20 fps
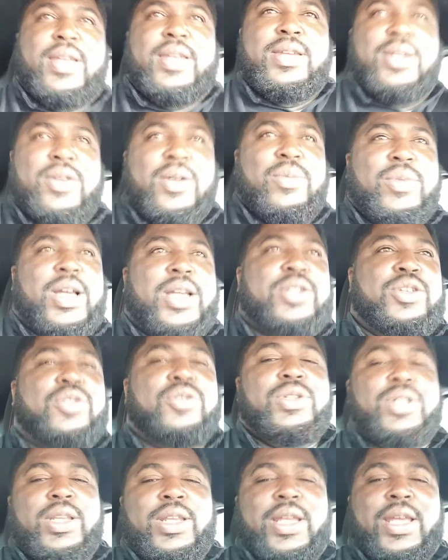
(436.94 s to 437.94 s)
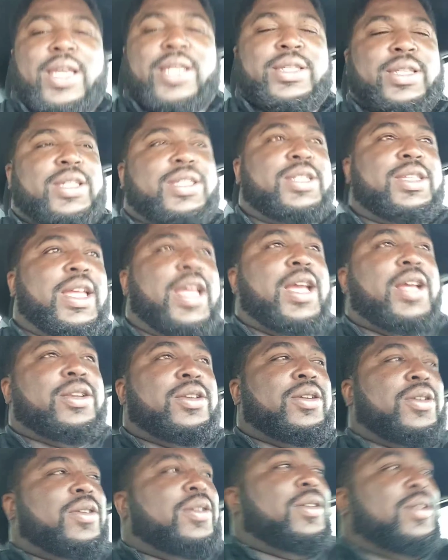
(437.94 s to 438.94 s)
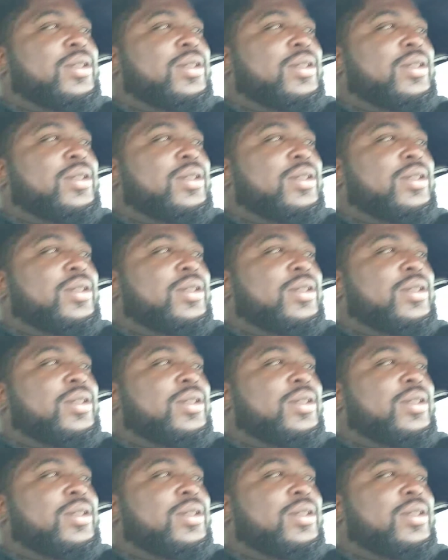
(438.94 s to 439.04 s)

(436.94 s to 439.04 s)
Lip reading: you know, I'm not using it as a standard